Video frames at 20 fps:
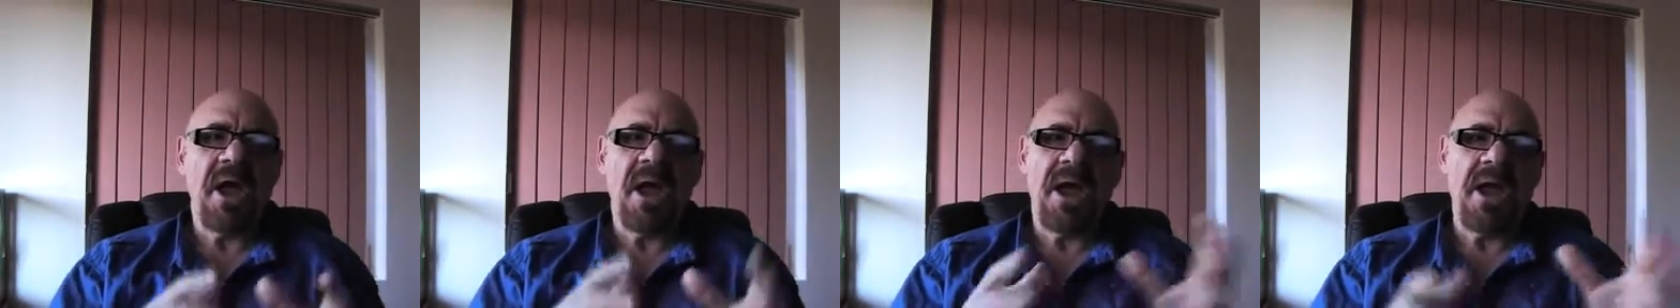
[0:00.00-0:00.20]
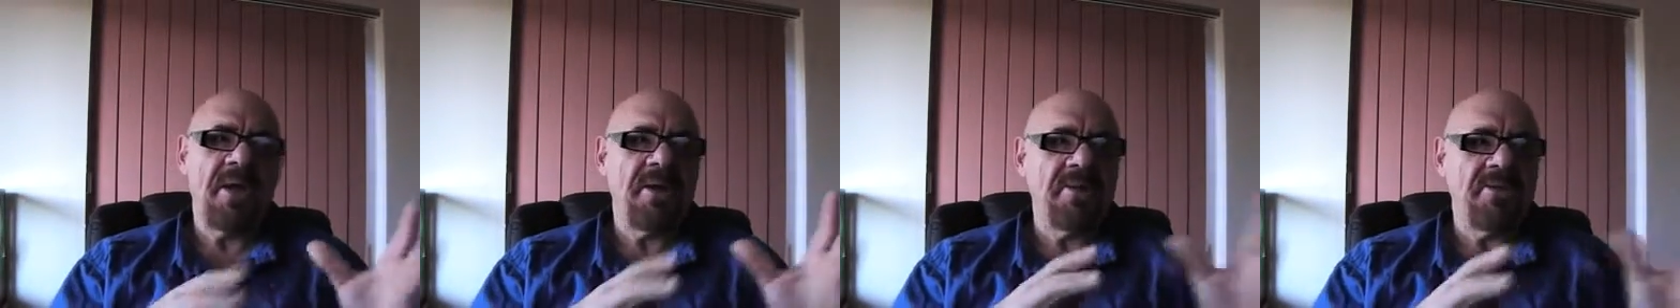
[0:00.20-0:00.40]

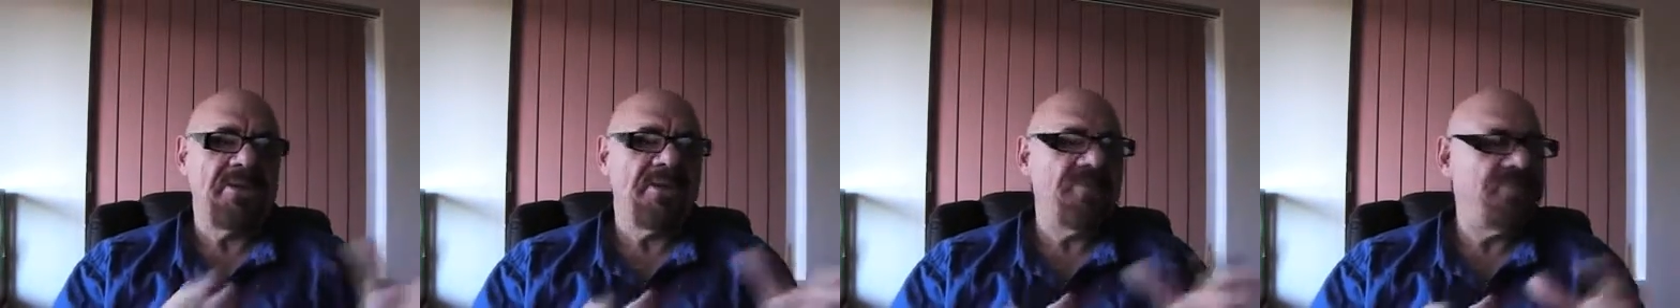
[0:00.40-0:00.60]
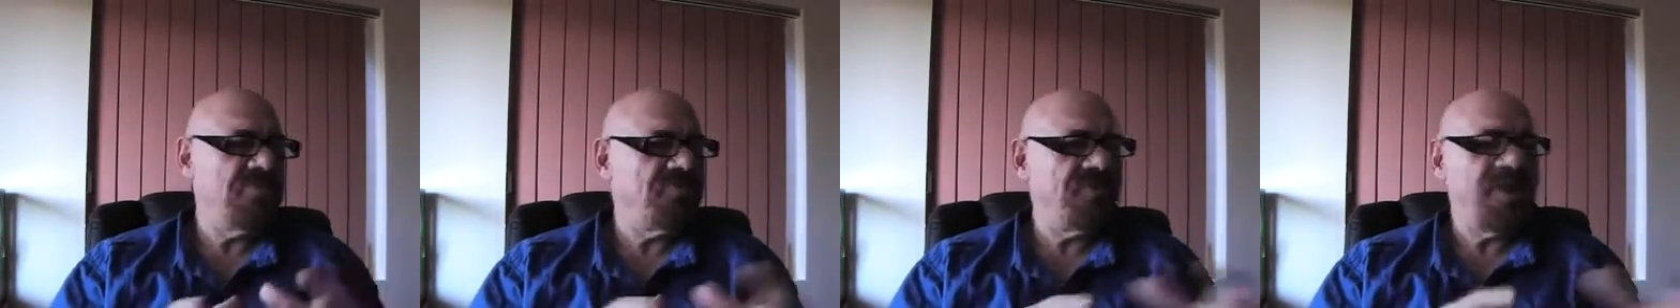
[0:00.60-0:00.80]
Uh,
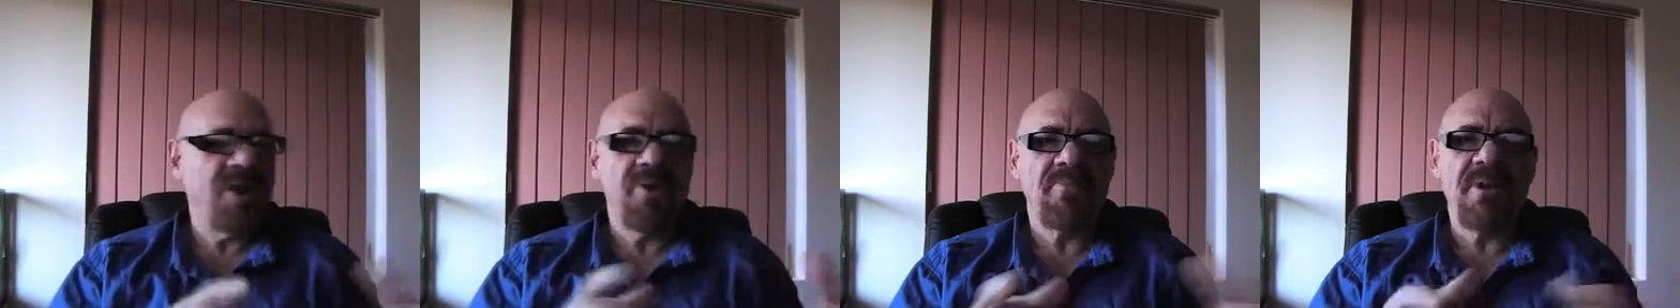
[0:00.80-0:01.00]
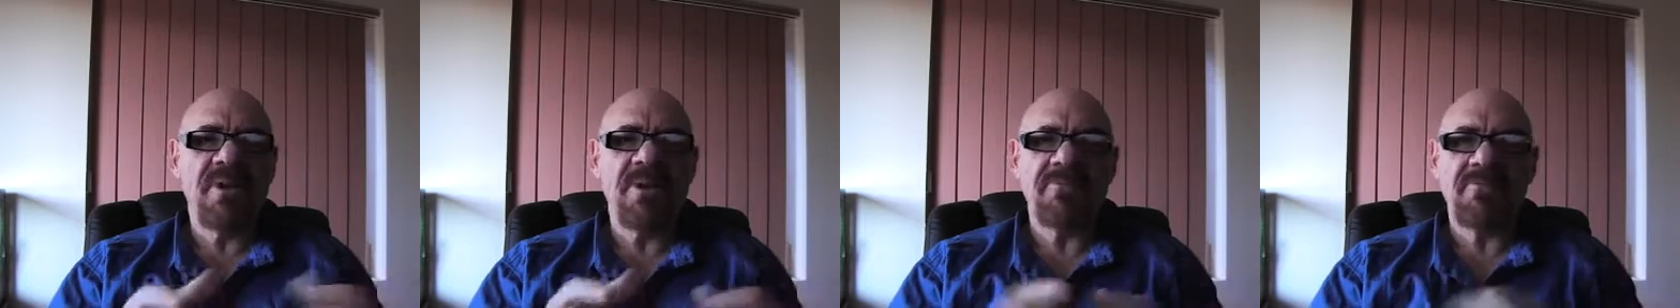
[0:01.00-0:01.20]
if you
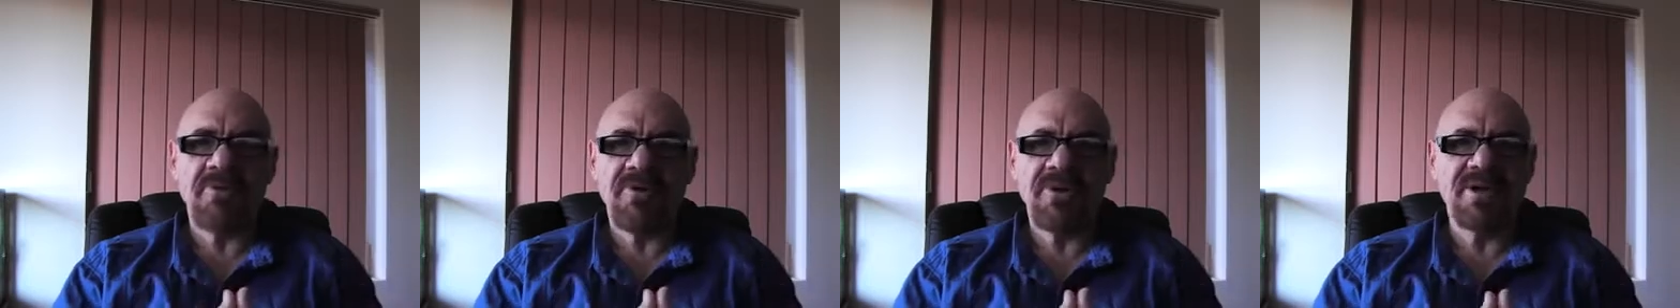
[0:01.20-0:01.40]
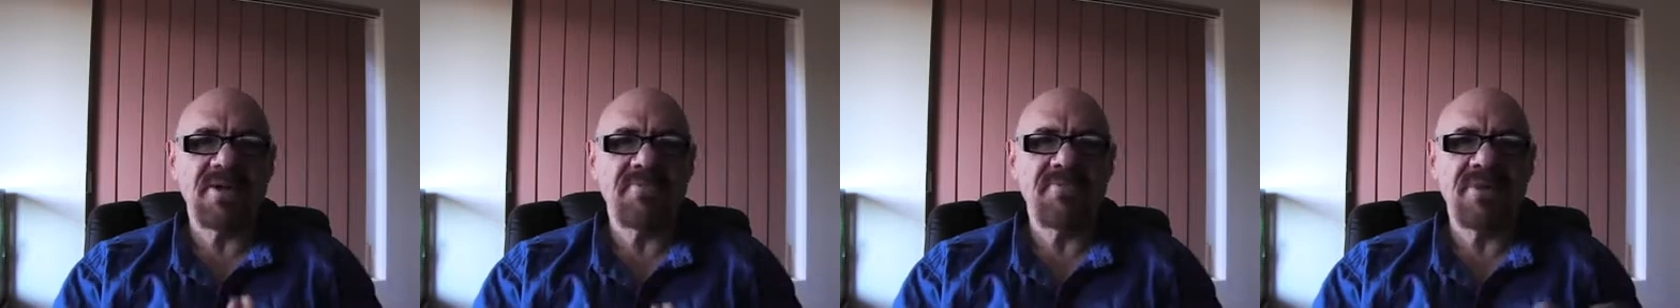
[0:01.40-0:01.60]
follow my
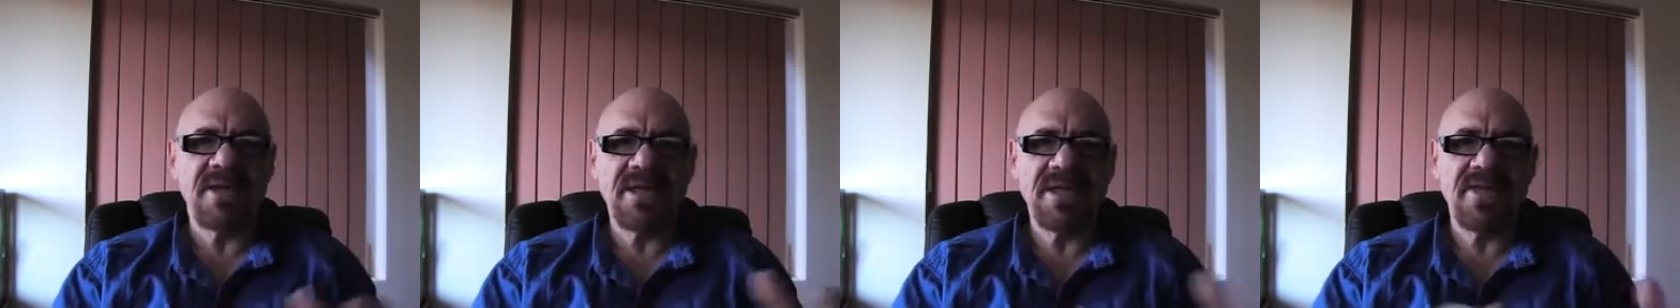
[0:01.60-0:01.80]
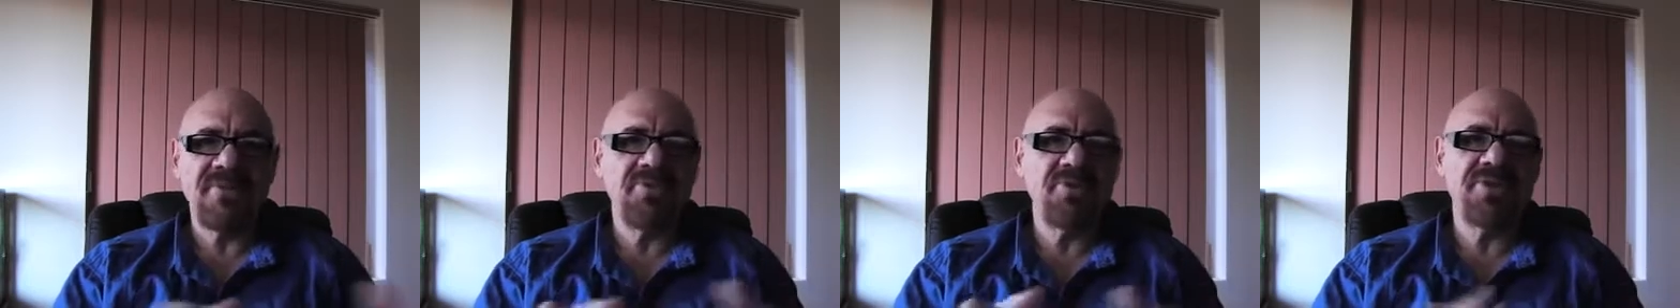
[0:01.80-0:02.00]
program,
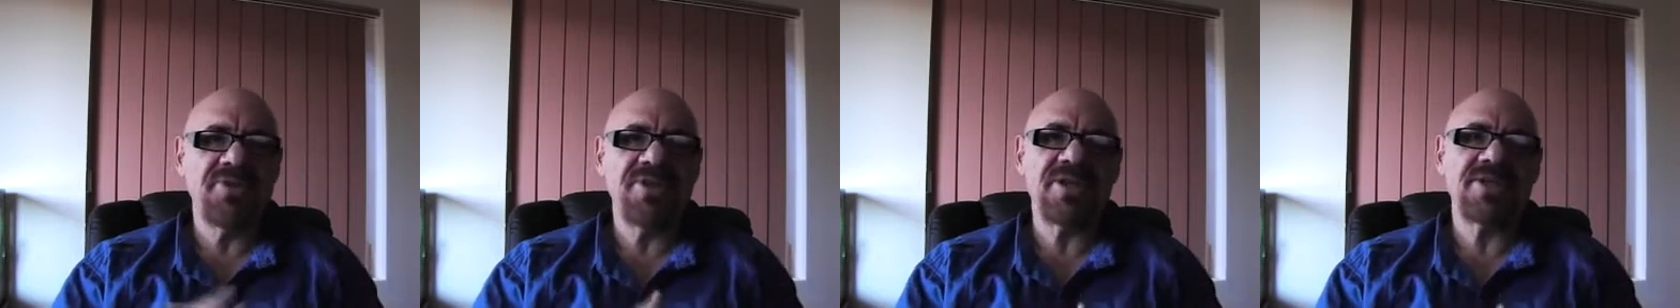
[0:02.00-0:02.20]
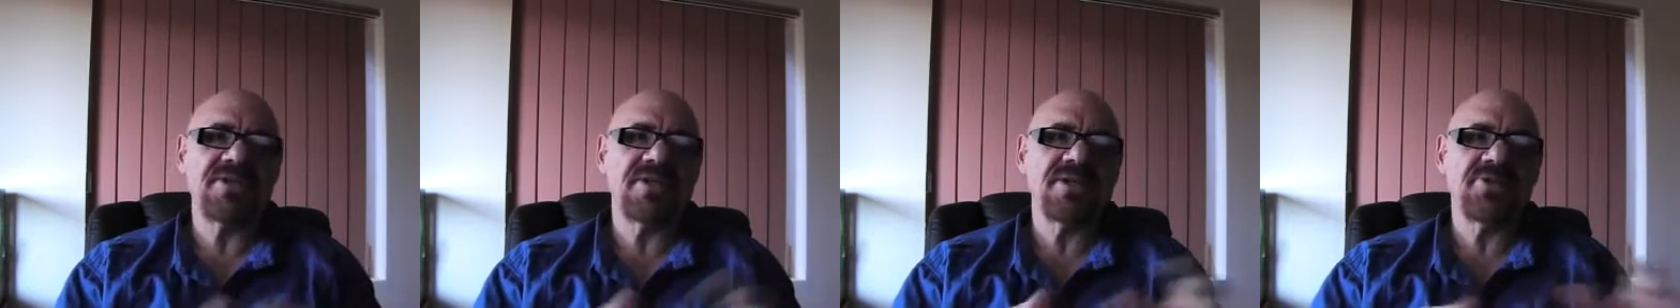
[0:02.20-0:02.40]
I give you
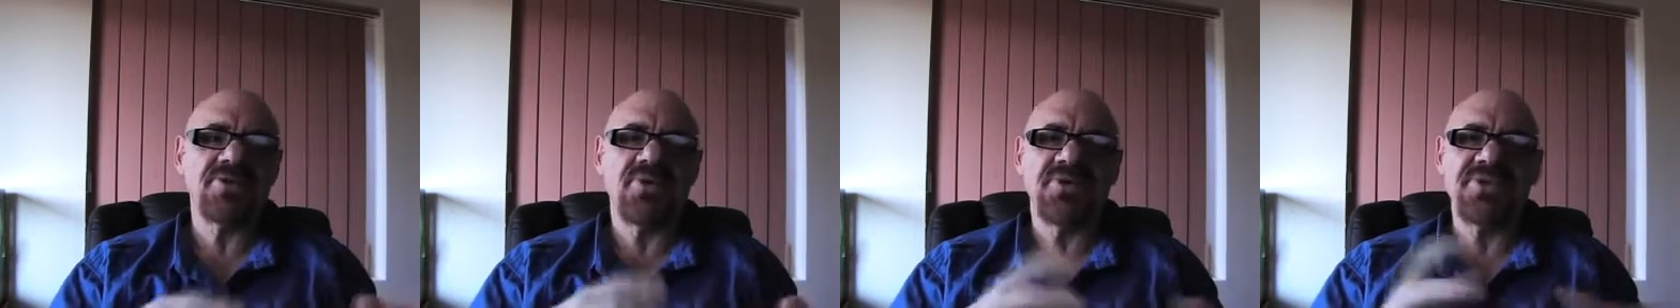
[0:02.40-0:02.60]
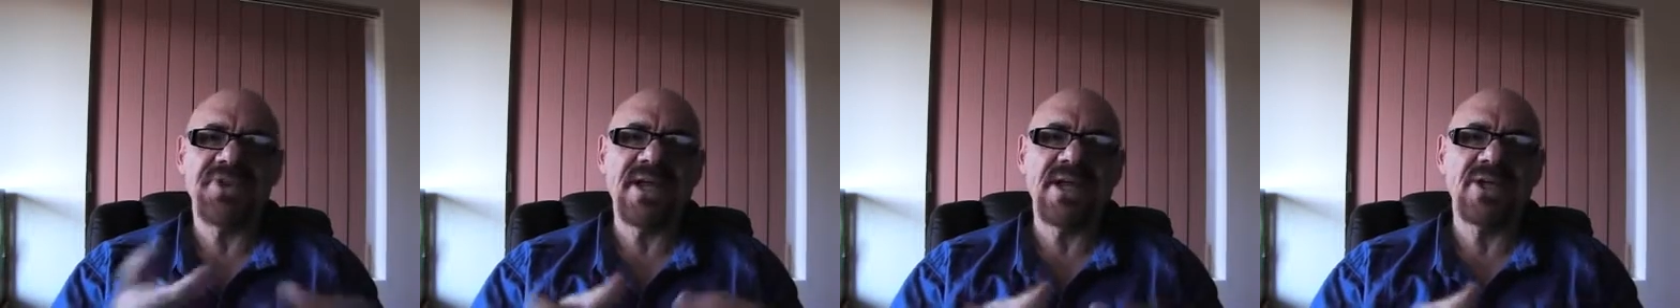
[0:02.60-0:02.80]
this, and
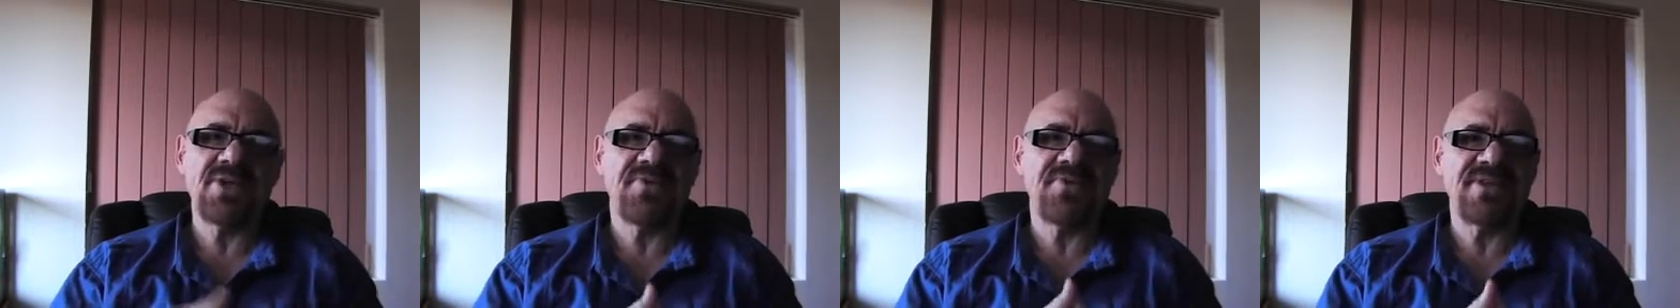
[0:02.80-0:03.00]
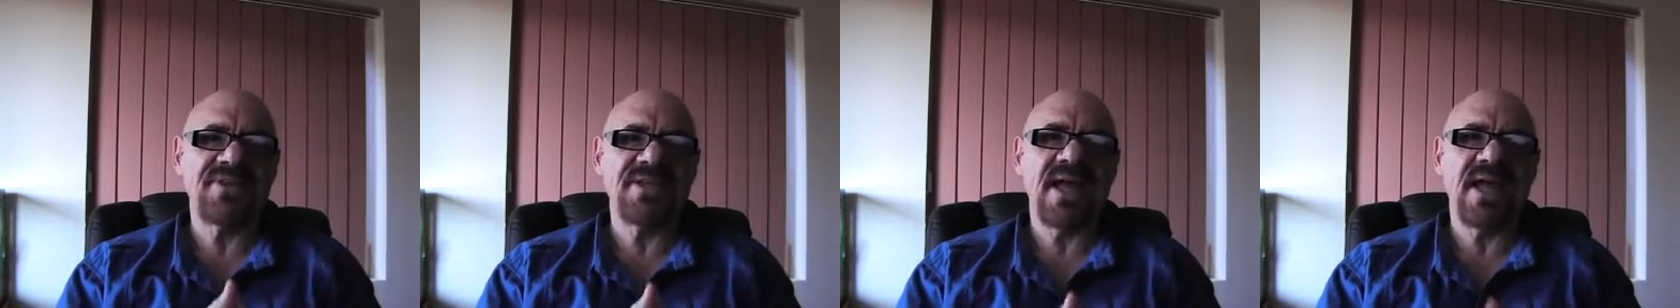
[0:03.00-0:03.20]
on the
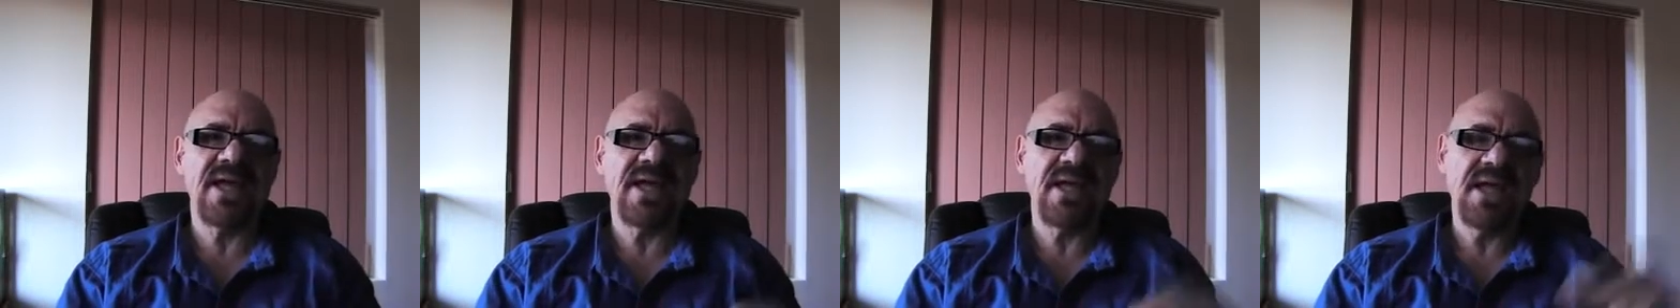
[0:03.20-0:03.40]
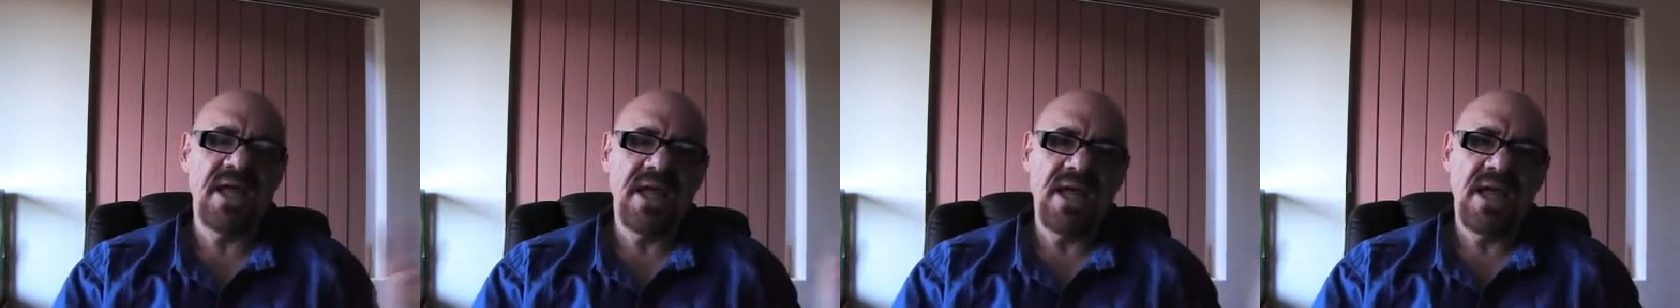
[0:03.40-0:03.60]
end of the
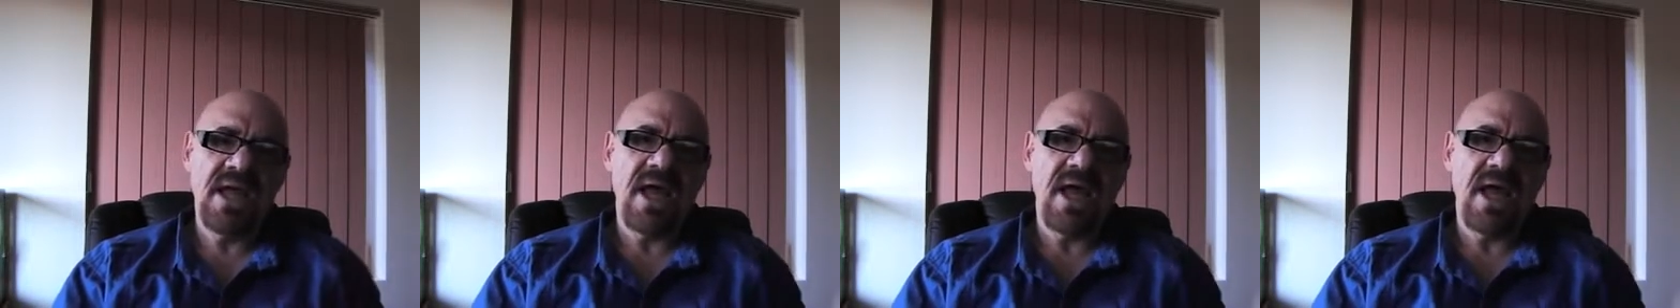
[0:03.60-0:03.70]
day,